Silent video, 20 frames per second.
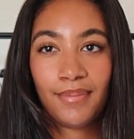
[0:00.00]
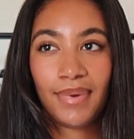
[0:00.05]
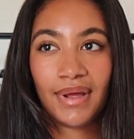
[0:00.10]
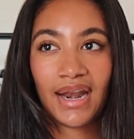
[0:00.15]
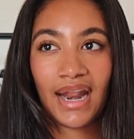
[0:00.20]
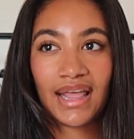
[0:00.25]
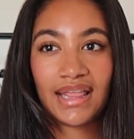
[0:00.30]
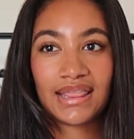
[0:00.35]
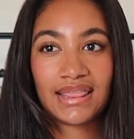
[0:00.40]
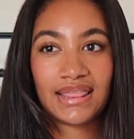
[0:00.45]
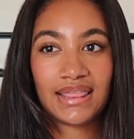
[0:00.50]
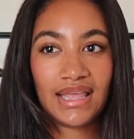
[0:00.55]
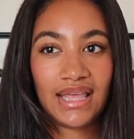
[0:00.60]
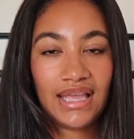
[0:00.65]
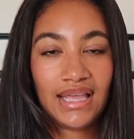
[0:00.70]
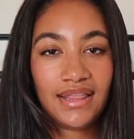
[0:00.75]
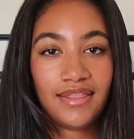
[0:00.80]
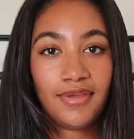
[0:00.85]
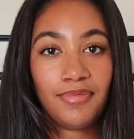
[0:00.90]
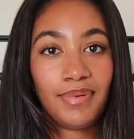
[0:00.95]
but I
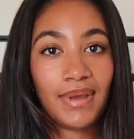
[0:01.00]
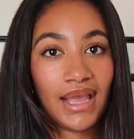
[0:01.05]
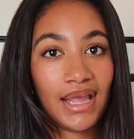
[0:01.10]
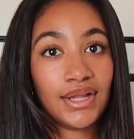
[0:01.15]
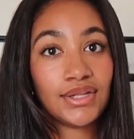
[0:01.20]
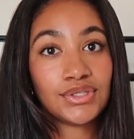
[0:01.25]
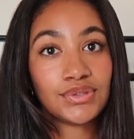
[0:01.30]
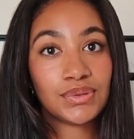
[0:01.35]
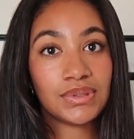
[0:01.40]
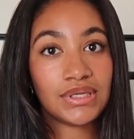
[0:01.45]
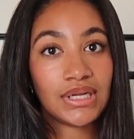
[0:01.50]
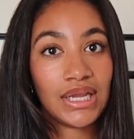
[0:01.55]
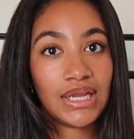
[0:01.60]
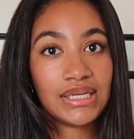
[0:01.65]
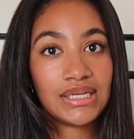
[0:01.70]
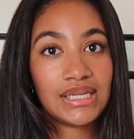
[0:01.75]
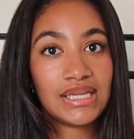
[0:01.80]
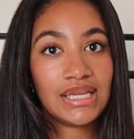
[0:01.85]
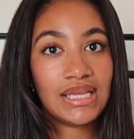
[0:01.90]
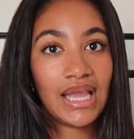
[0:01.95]
think the pants were
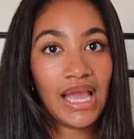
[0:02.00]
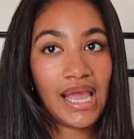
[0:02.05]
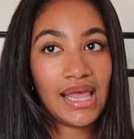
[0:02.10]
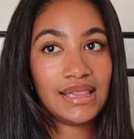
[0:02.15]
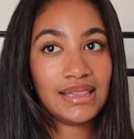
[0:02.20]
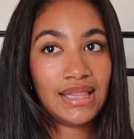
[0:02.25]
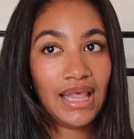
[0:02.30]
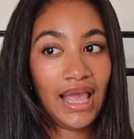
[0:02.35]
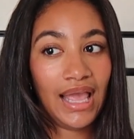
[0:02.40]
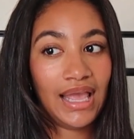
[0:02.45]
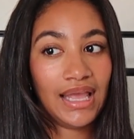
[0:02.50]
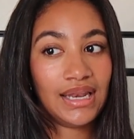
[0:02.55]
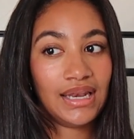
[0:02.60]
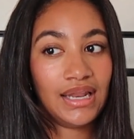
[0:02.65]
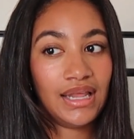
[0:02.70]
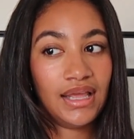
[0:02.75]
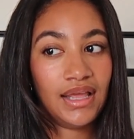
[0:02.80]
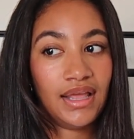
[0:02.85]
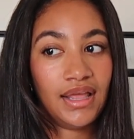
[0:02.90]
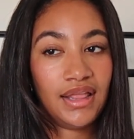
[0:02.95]
90 and
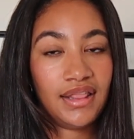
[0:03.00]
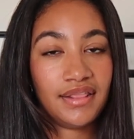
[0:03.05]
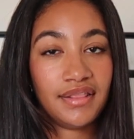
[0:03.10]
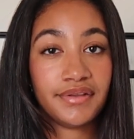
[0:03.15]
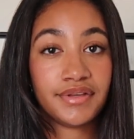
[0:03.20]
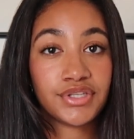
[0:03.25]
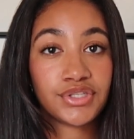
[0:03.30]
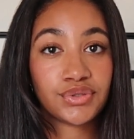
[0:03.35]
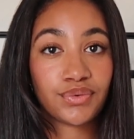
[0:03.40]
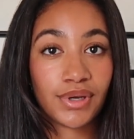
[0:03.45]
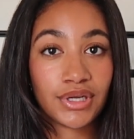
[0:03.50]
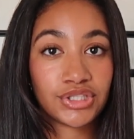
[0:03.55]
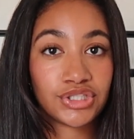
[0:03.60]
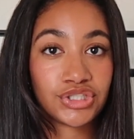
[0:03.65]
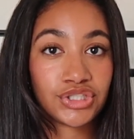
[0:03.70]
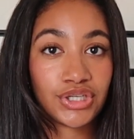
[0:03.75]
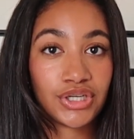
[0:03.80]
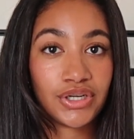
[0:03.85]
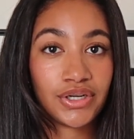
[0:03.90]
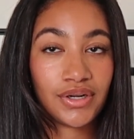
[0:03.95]
then the
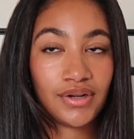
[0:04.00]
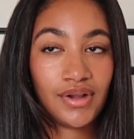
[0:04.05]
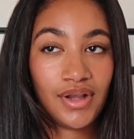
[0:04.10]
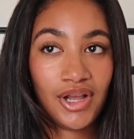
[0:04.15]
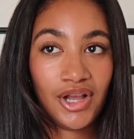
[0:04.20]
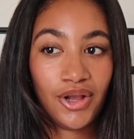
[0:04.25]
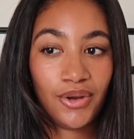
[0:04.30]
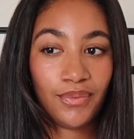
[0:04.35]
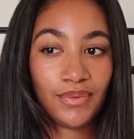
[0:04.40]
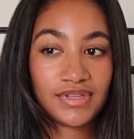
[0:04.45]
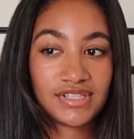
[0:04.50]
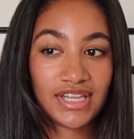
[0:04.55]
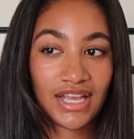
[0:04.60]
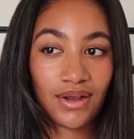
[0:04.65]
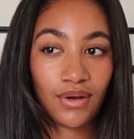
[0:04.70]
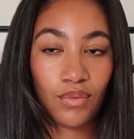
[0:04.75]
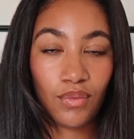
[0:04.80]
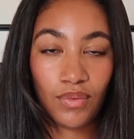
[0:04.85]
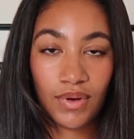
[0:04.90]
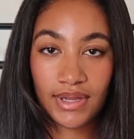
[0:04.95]
sweatshirt was
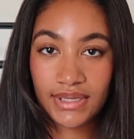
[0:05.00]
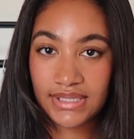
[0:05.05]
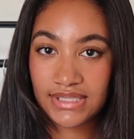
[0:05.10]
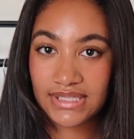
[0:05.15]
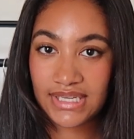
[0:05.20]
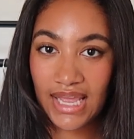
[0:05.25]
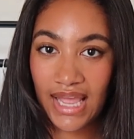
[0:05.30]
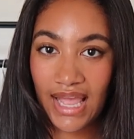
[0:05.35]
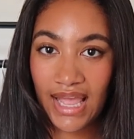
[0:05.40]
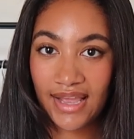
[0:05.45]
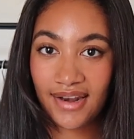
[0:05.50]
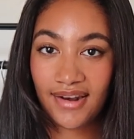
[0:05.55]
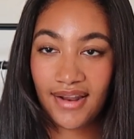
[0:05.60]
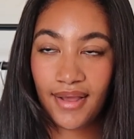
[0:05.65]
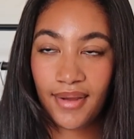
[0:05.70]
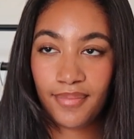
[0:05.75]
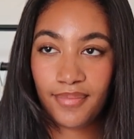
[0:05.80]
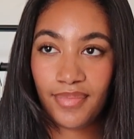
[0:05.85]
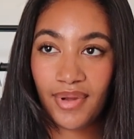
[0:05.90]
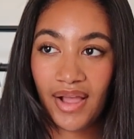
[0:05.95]
like
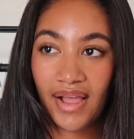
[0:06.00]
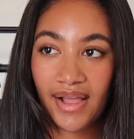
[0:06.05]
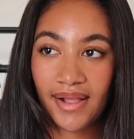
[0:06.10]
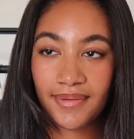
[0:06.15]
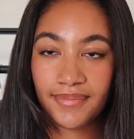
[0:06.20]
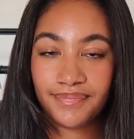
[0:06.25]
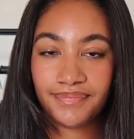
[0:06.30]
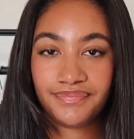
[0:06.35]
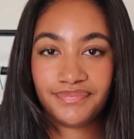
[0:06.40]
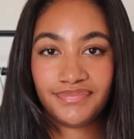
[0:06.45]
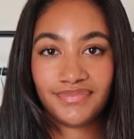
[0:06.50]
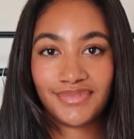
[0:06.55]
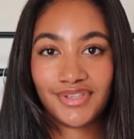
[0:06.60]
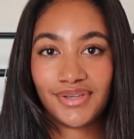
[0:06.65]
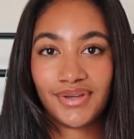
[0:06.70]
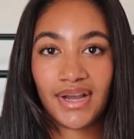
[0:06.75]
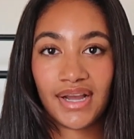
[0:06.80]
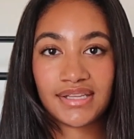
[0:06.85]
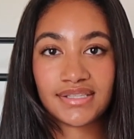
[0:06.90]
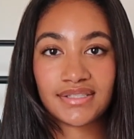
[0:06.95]
110 but
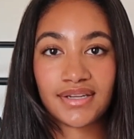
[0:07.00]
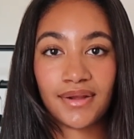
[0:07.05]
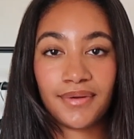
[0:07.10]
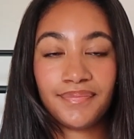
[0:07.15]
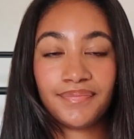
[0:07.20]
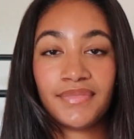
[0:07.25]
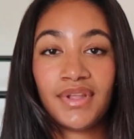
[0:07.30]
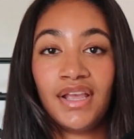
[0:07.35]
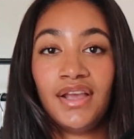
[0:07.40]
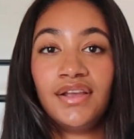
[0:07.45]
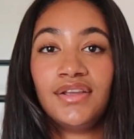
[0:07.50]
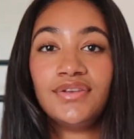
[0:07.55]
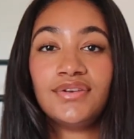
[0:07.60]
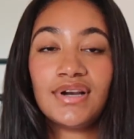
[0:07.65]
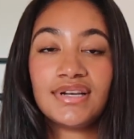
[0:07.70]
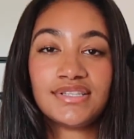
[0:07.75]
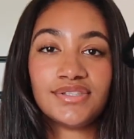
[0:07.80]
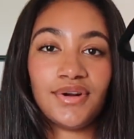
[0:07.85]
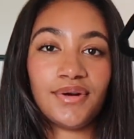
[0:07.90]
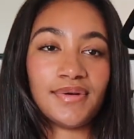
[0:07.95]
you guys know. You
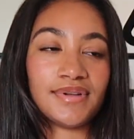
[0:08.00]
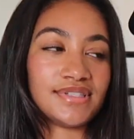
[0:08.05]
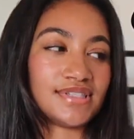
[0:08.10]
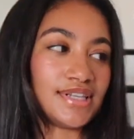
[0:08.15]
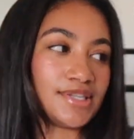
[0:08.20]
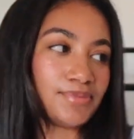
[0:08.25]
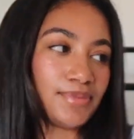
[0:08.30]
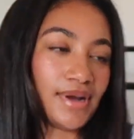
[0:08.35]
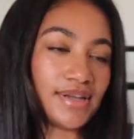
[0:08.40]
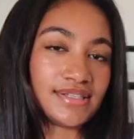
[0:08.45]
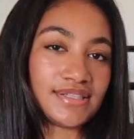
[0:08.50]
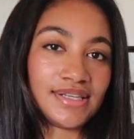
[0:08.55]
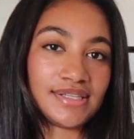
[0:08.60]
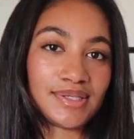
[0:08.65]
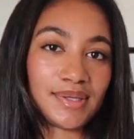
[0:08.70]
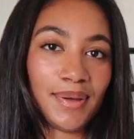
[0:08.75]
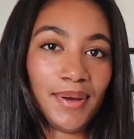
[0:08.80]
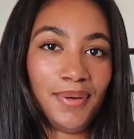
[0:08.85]
guys know Ritzia's prices,